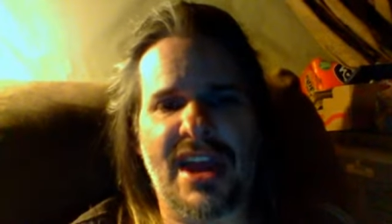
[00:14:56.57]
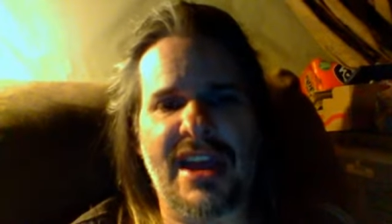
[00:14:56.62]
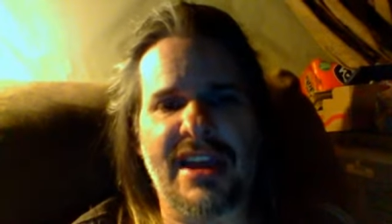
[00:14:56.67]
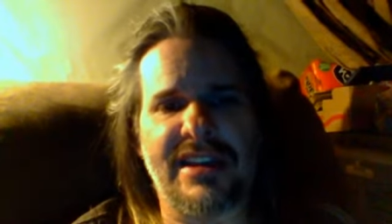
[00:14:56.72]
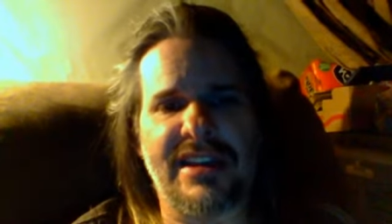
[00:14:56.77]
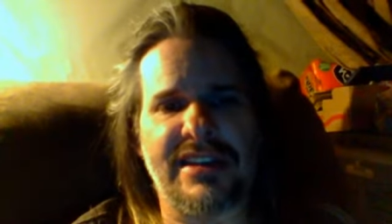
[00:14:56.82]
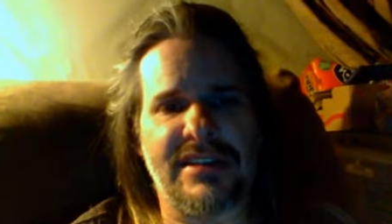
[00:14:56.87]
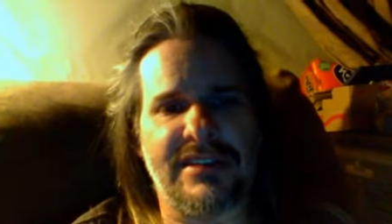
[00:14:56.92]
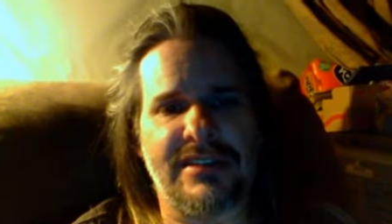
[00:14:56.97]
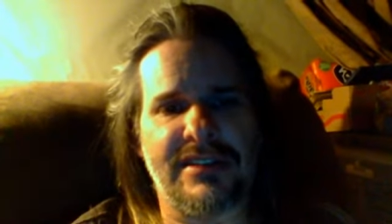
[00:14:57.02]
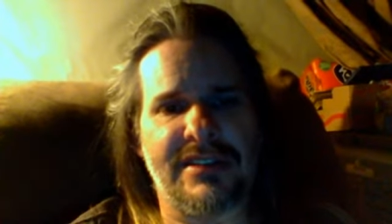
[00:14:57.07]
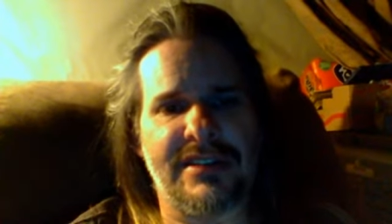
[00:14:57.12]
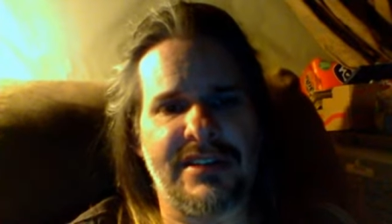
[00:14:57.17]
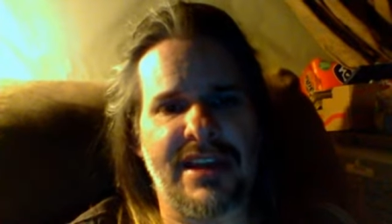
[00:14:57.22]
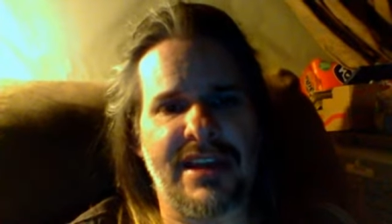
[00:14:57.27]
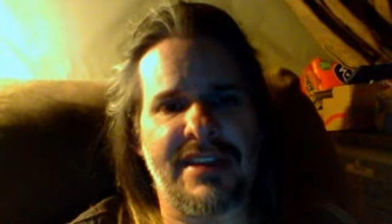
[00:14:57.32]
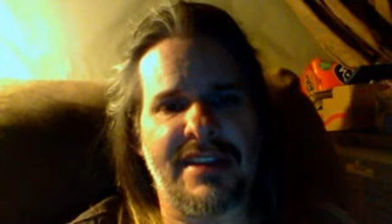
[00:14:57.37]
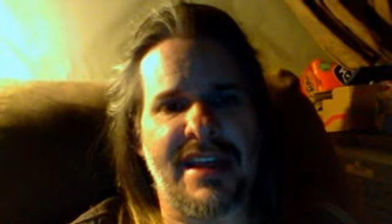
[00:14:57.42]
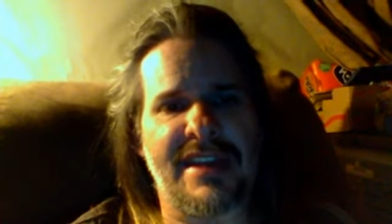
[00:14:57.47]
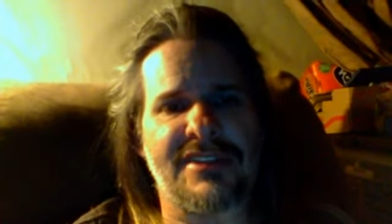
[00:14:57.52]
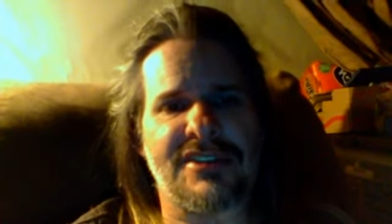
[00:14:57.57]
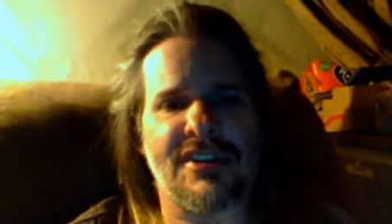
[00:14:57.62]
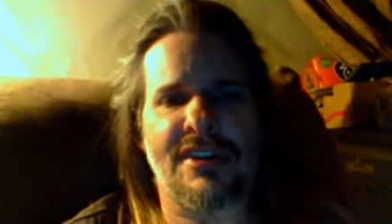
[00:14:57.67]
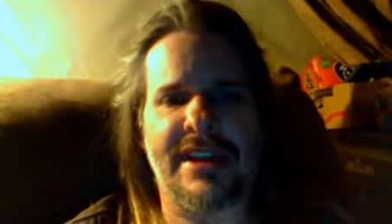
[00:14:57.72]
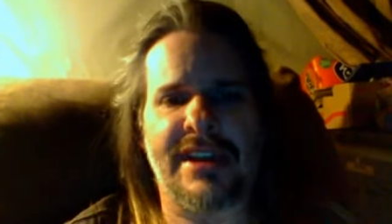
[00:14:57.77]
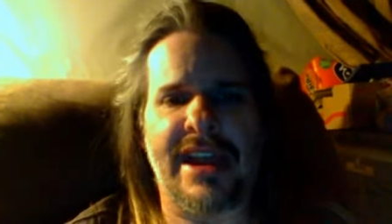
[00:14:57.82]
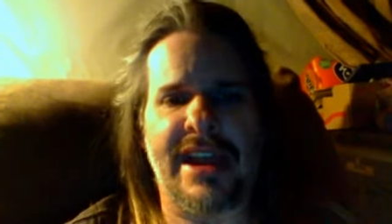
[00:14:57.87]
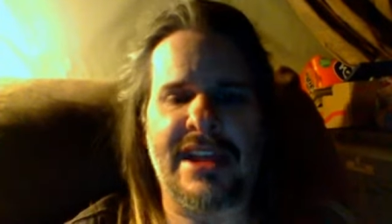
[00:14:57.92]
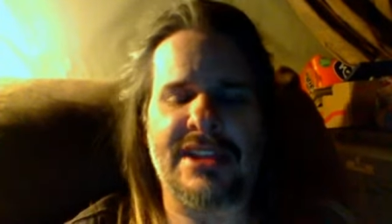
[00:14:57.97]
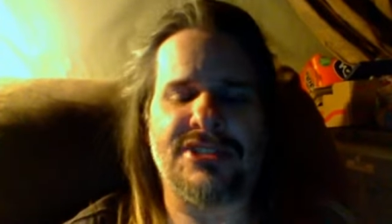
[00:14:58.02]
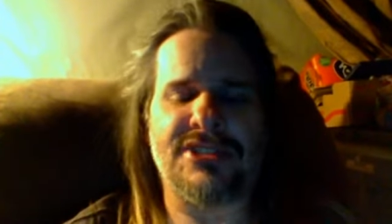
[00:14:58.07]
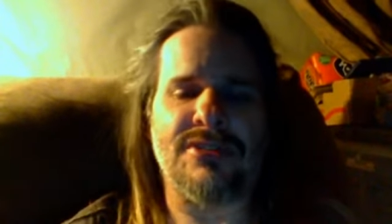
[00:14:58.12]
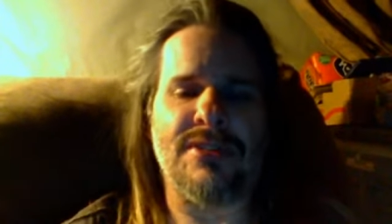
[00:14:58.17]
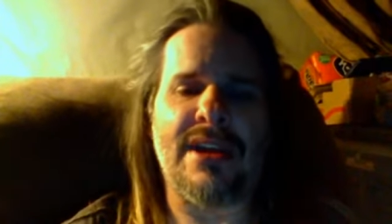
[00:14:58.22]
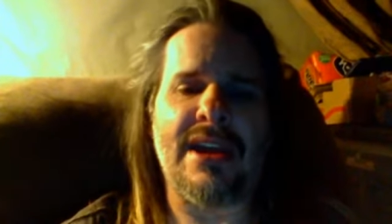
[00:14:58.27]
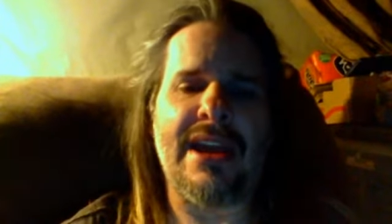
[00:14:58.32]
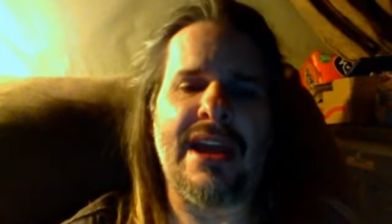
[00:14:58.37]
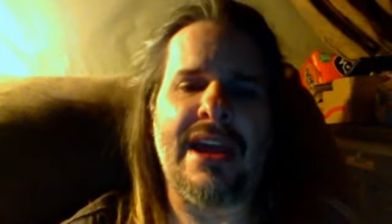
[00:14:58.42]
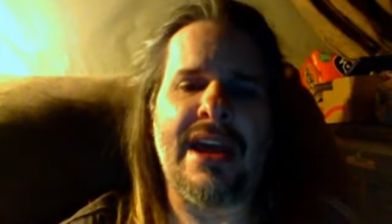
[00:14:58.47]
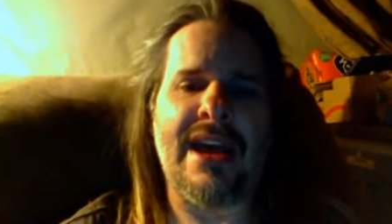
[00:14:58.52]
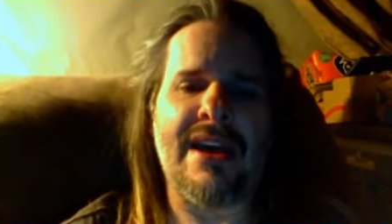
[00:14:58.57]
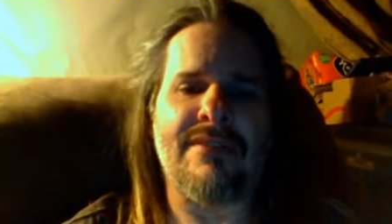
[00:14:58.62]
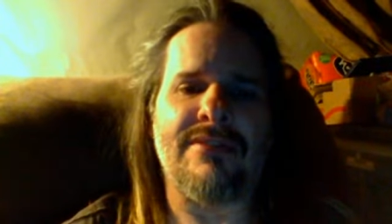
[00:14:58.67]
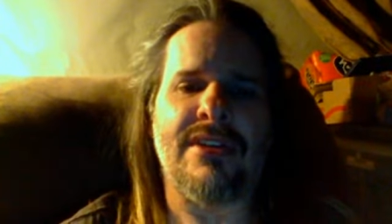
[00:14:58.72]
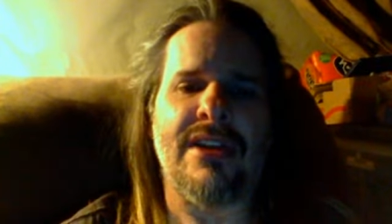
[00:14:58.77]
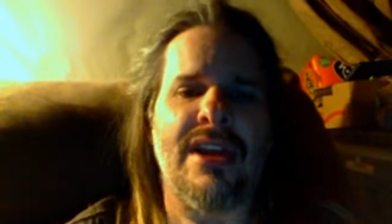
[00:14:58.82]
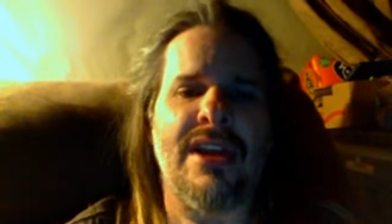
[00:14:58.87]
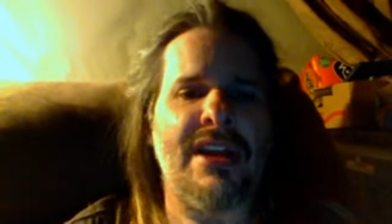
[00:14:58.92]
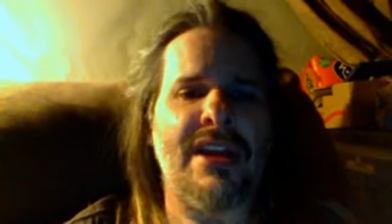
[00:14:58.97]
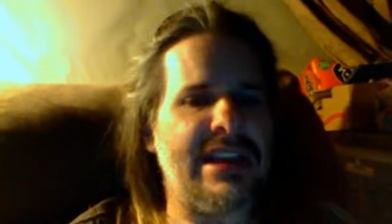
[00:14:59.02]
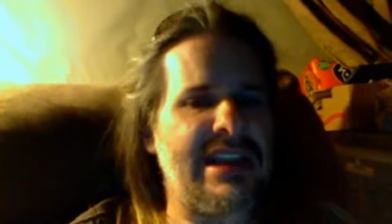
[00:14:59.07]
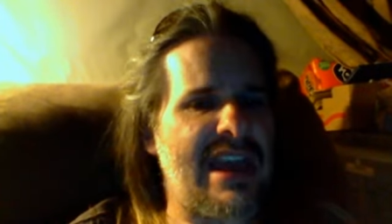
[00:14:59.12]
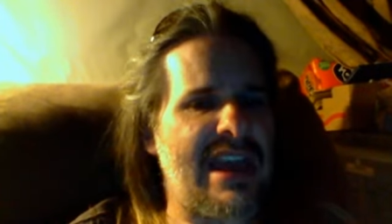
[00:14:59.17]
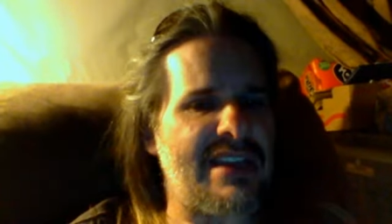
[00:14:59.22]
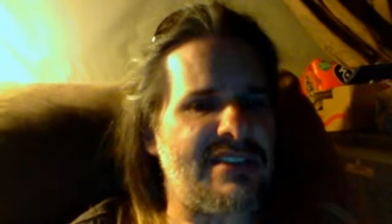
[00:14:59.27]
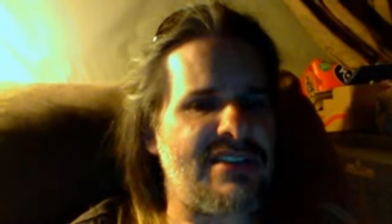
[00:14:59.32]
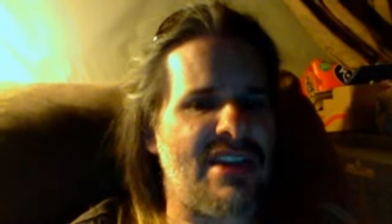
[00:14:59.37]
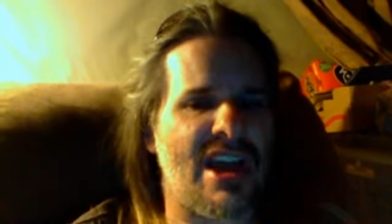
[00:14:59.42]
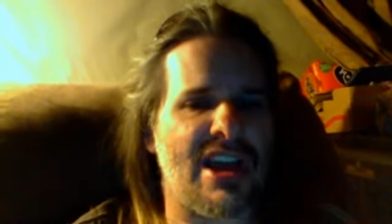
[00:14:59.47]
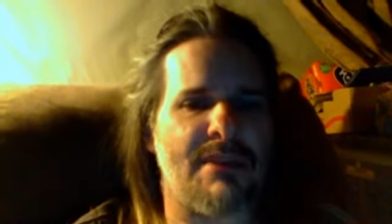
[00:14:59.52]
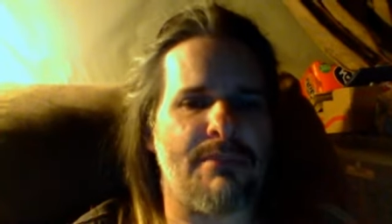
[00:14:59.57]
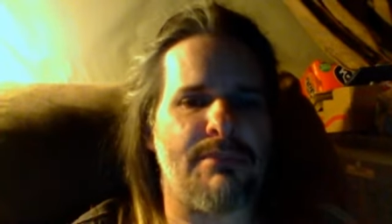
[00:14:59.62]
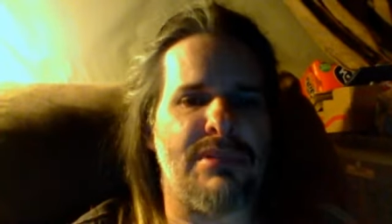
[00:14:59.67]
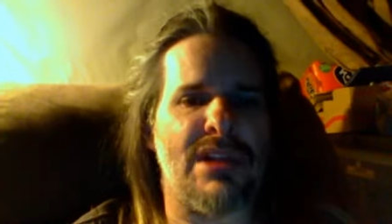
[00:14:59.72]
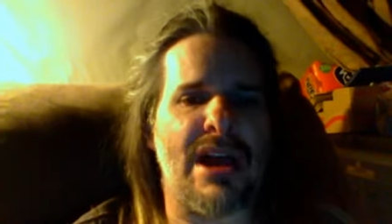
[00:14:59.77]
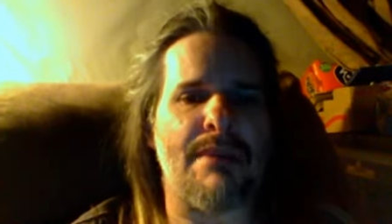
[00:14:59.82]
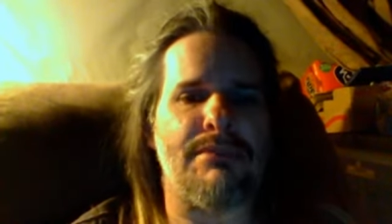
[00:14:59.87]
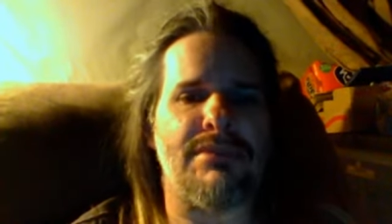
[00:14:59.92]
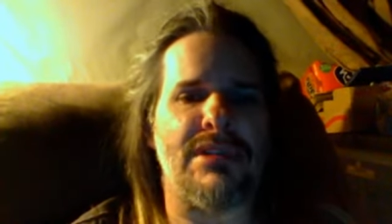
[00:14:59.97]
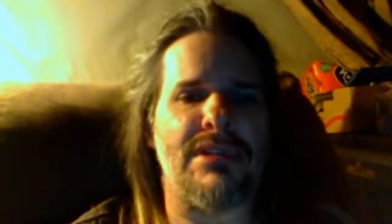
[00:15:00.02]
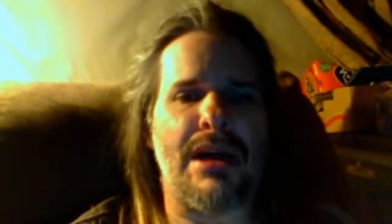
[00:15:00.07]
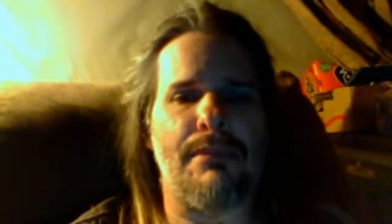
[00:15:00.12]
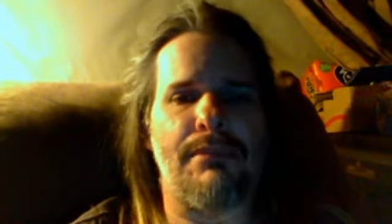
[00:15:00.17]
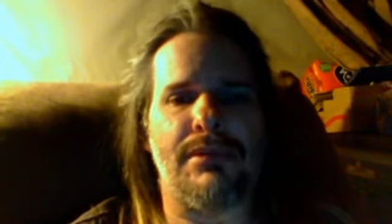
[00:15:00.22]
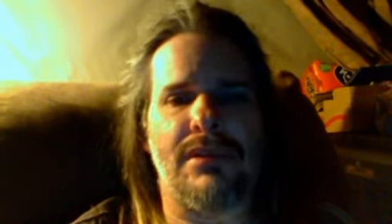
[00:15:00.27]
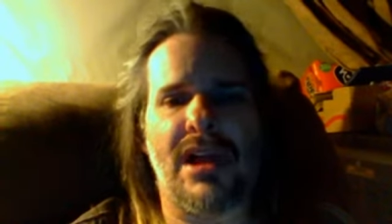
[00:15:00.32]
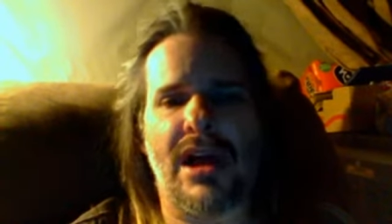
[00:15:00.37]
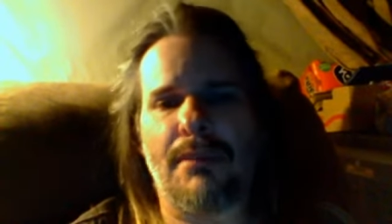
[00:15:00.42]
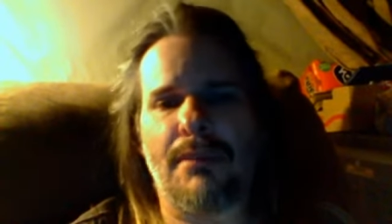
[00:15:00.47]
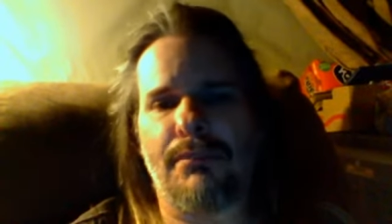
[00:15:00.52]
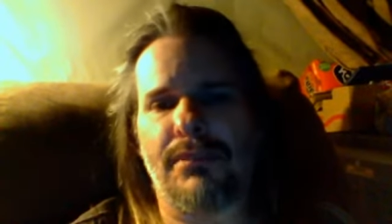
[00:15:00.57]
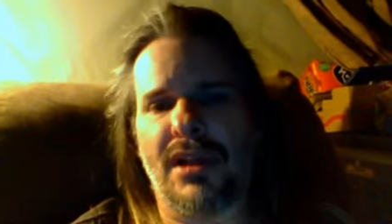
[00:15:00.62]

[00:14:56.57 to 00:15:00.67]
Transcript: I okay, that's the only answer I have. Can't talk blah blah blah